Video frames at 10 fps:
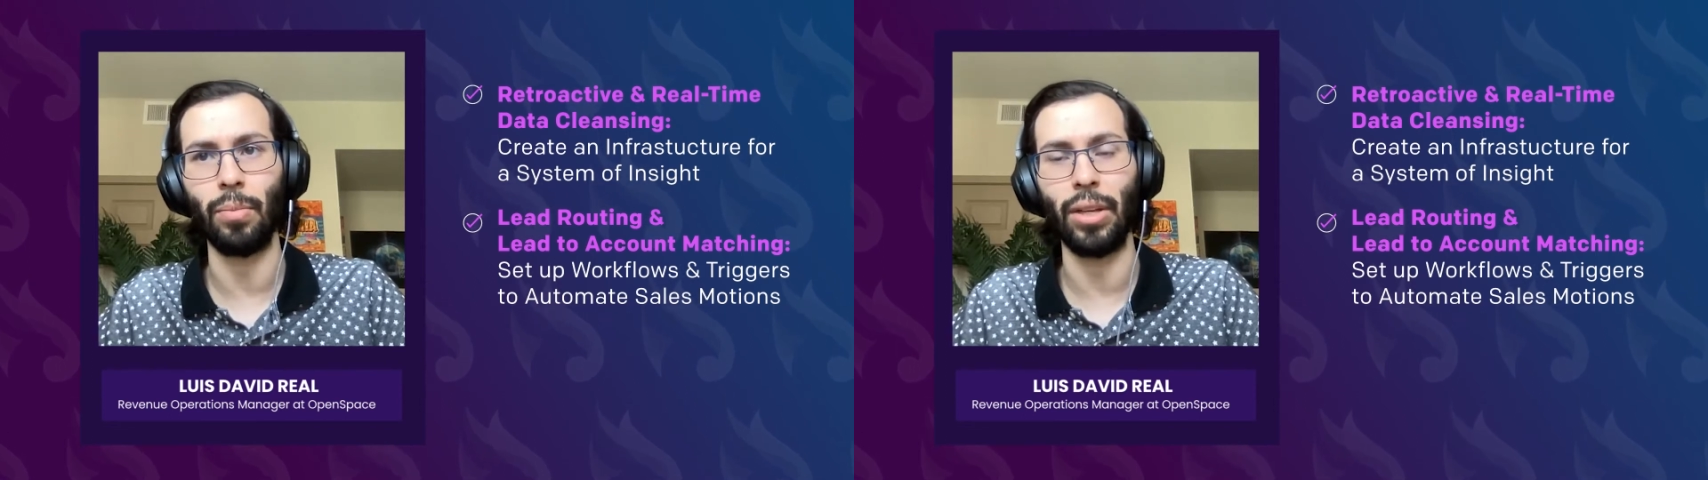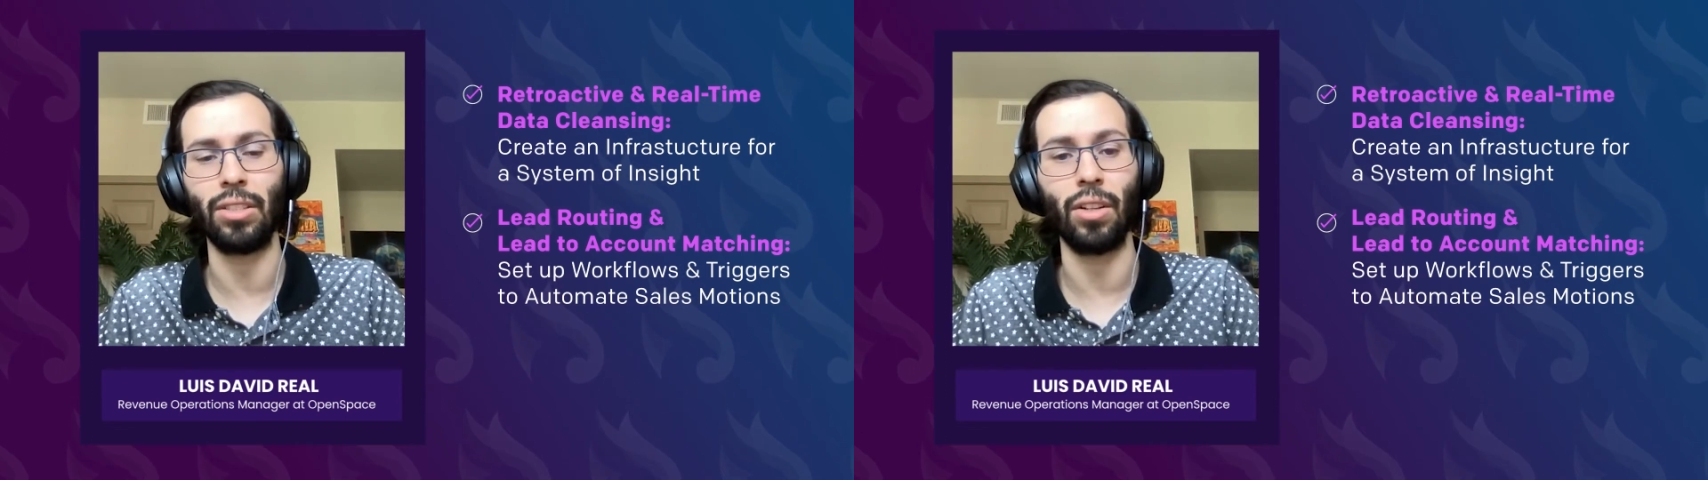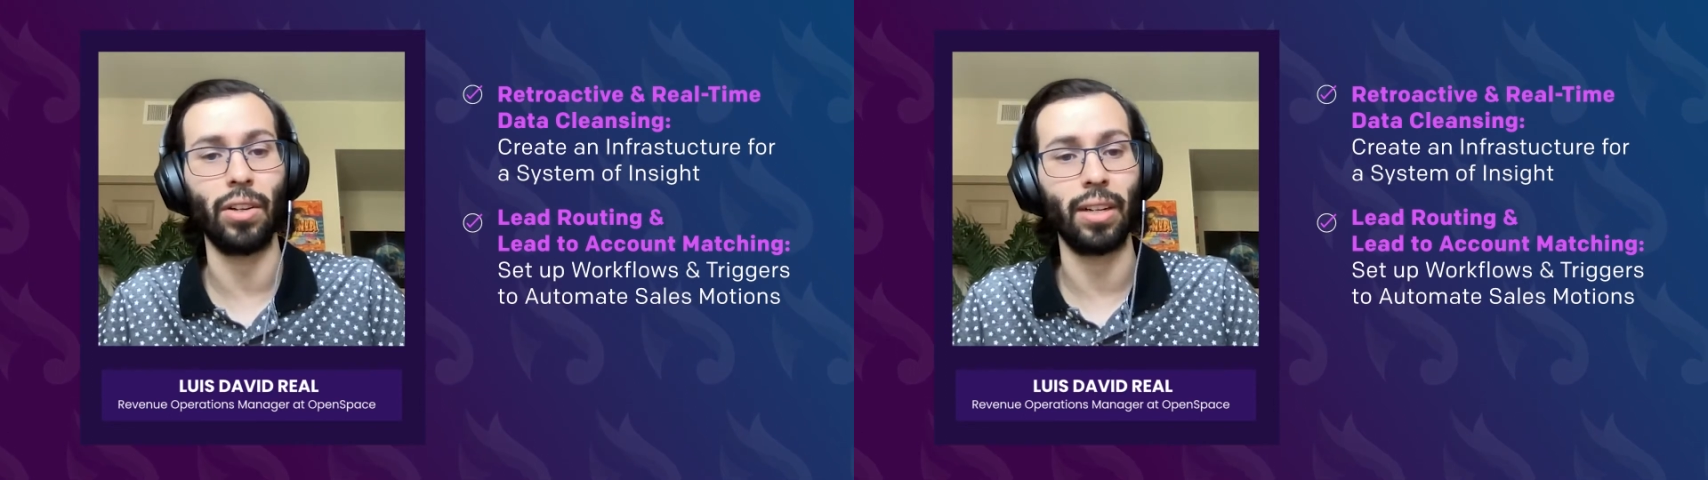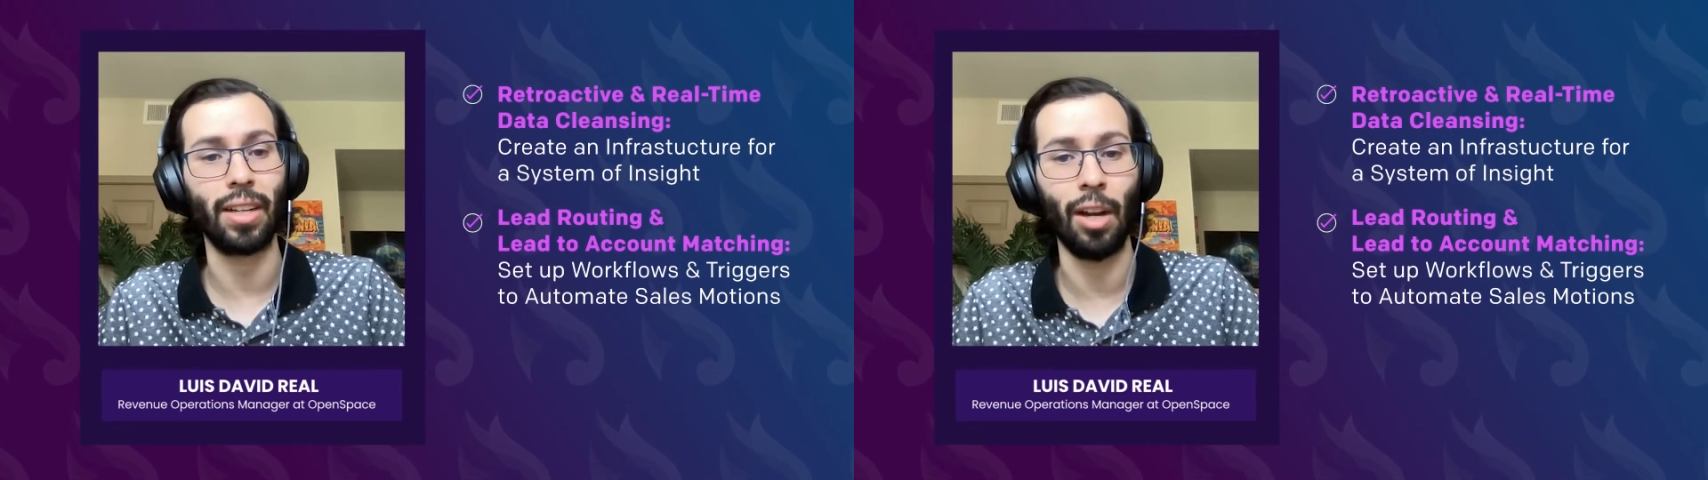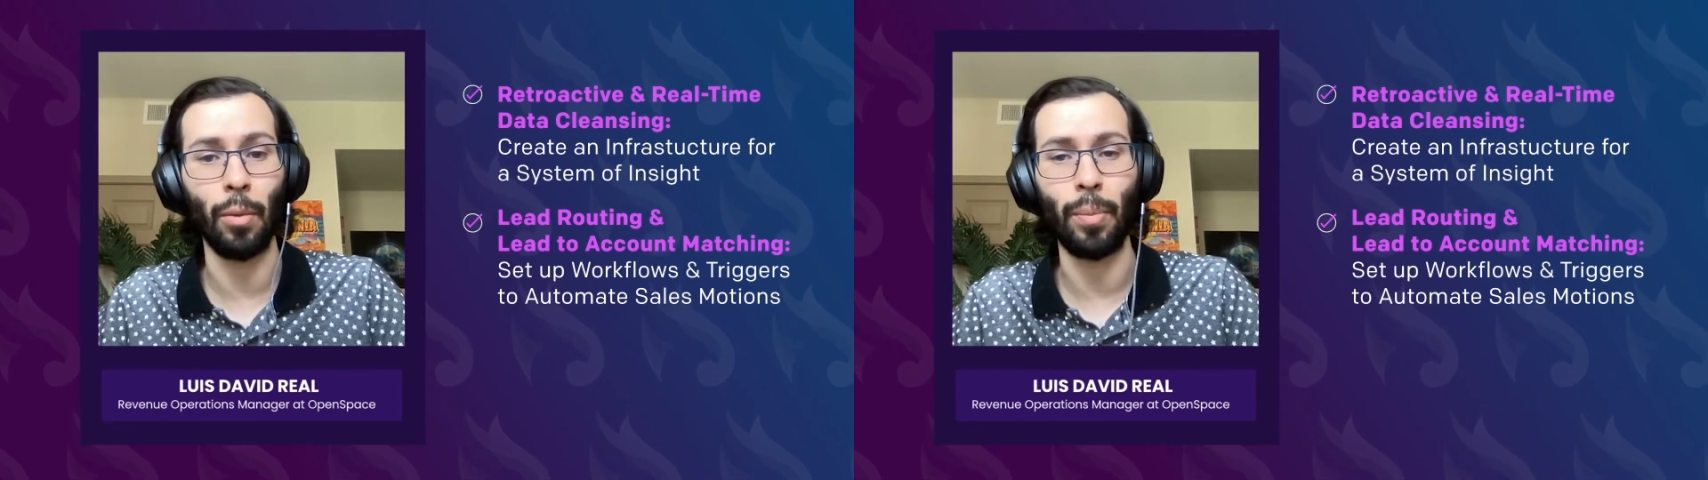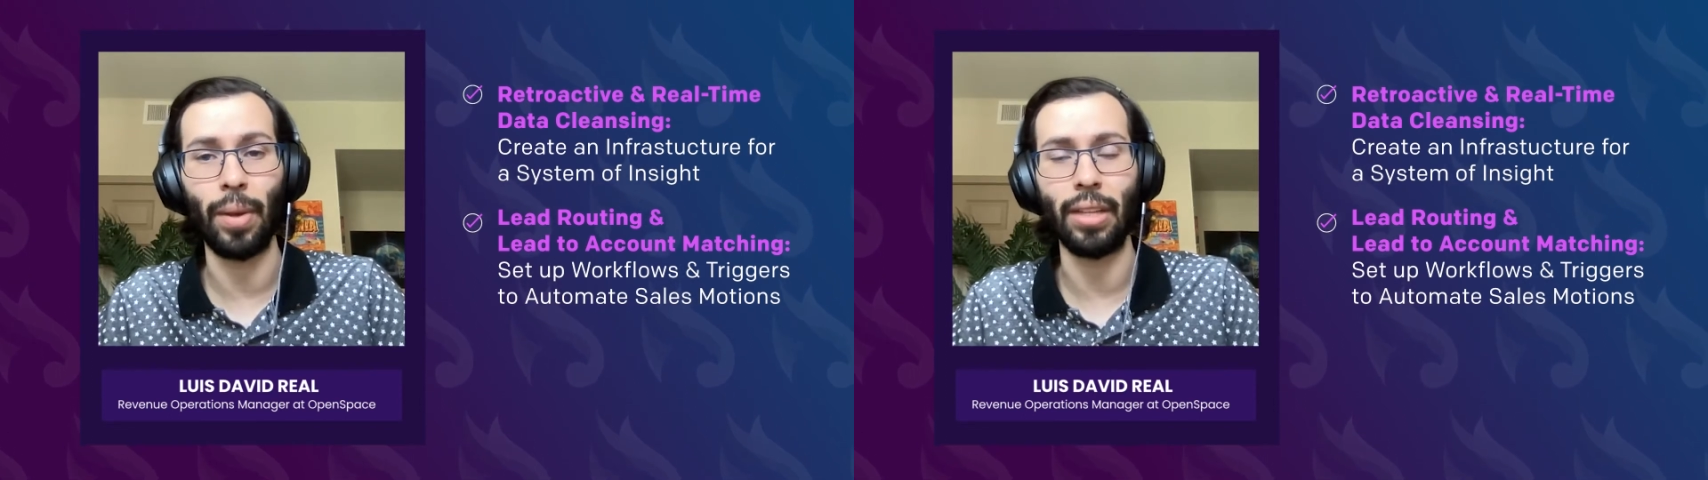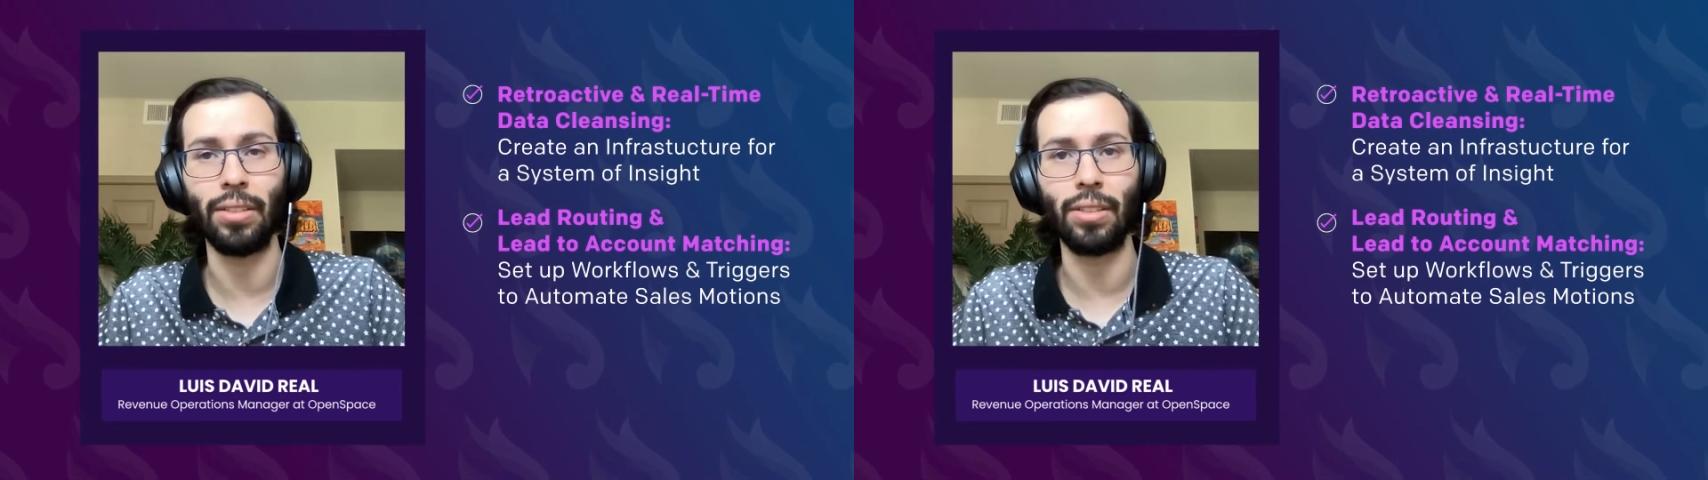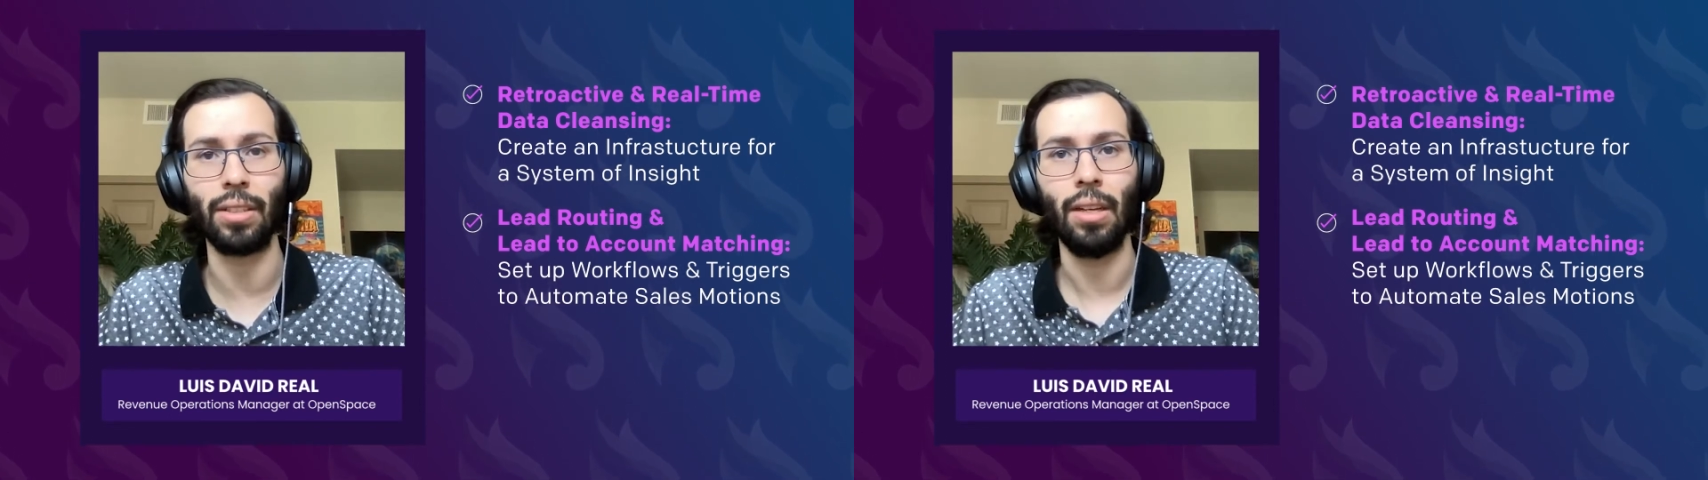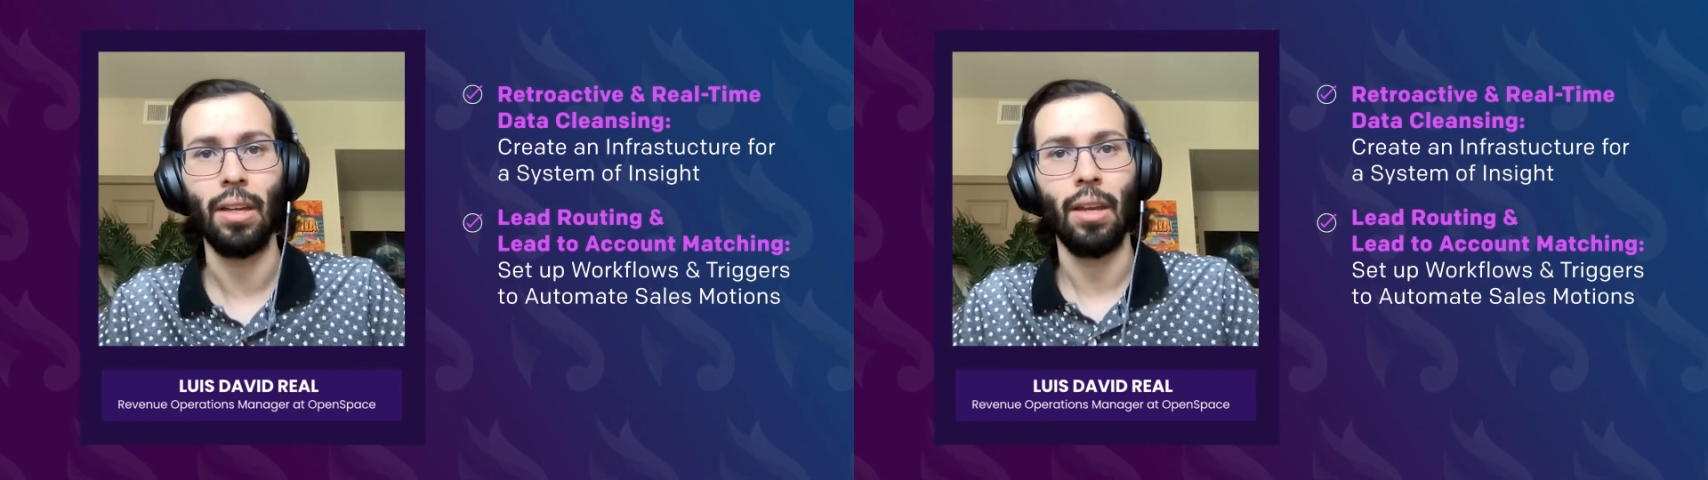based on our account-based